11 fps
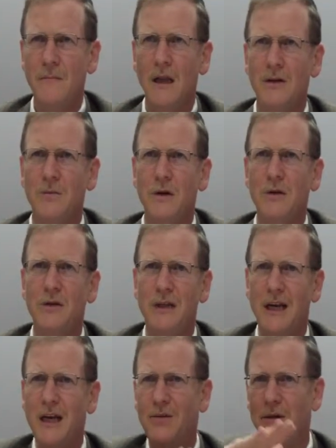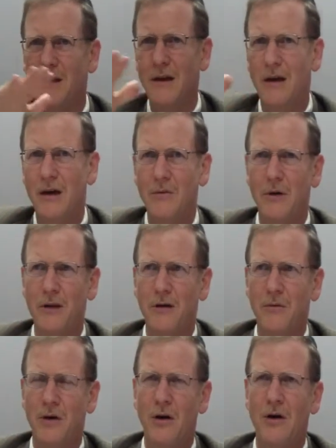that when you're dealing with the with the
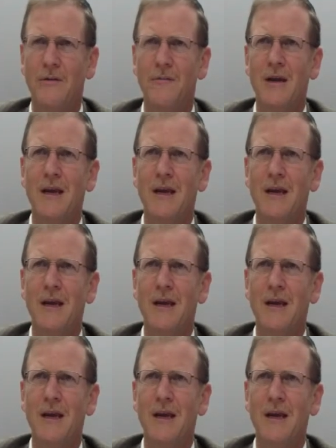world,